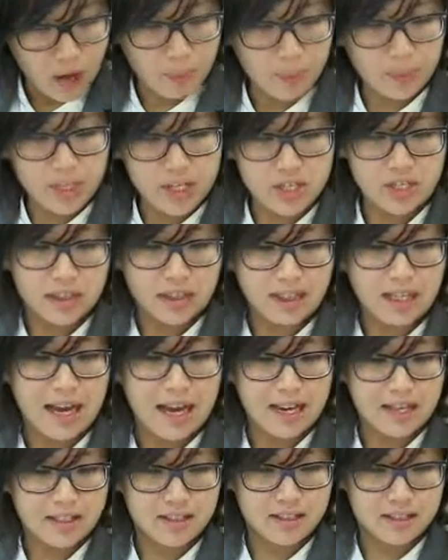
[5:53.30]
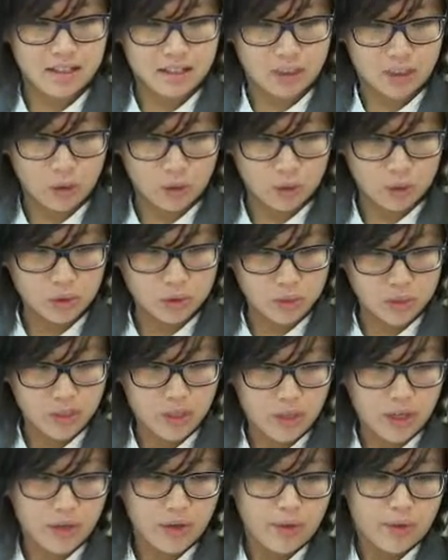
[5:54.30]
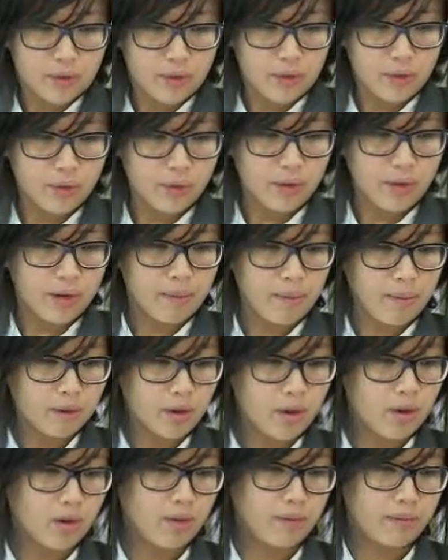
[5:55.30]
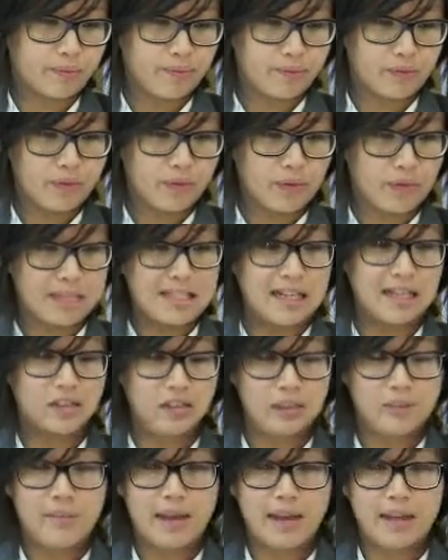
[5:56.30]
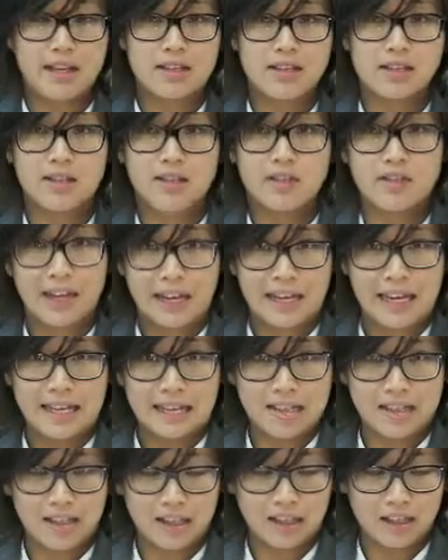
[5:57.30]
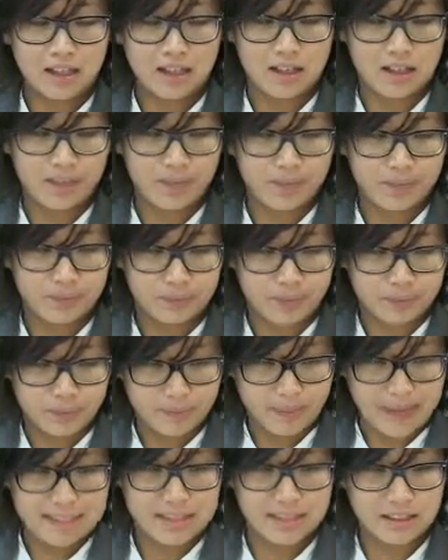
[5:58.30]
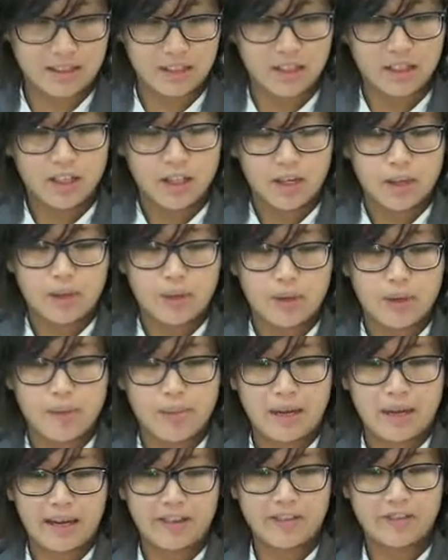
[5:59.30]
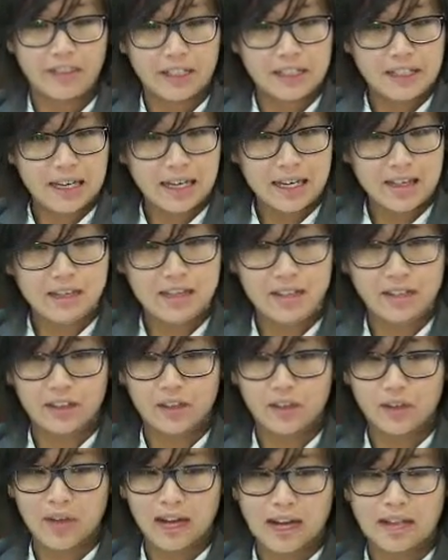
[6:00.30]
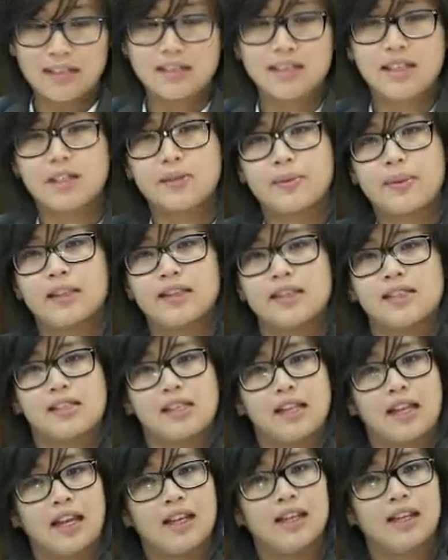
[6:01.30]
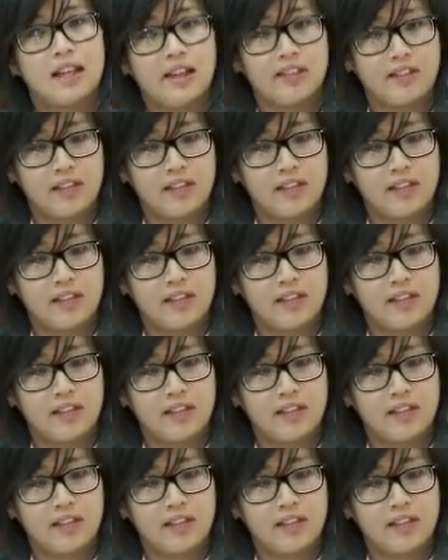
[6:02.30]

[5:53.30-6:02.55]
operationalize these goals through a more results-based financing method, whereby fundings and grants as well as in